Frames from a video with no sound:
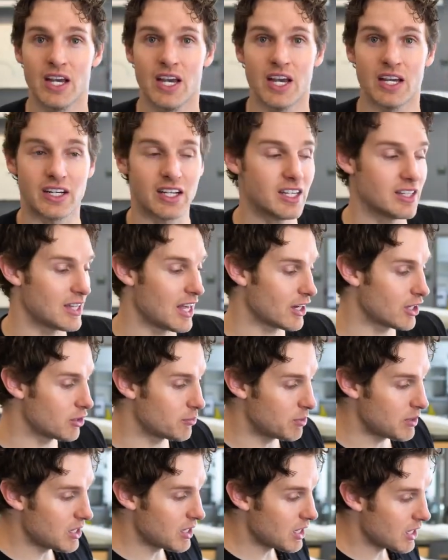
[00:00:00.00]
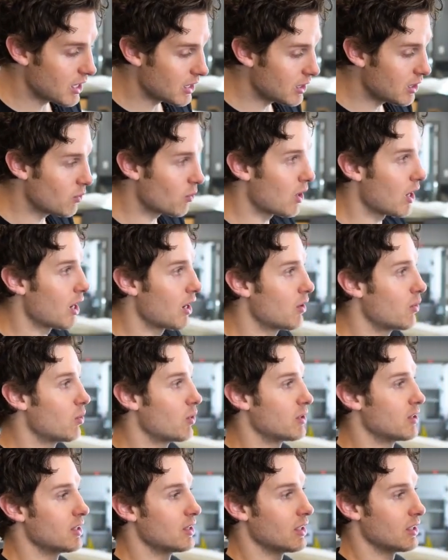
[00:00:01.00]
And again, that could be anywhere
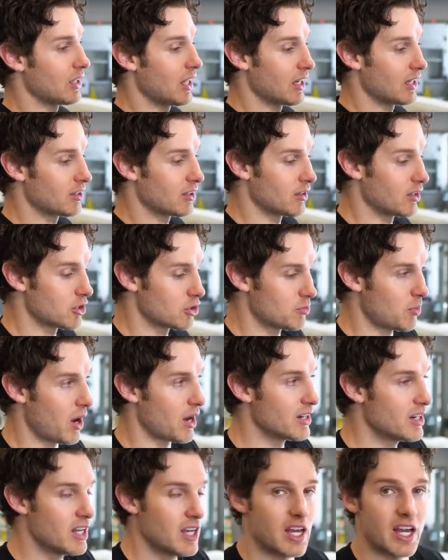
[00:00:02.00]
within the length of the spine,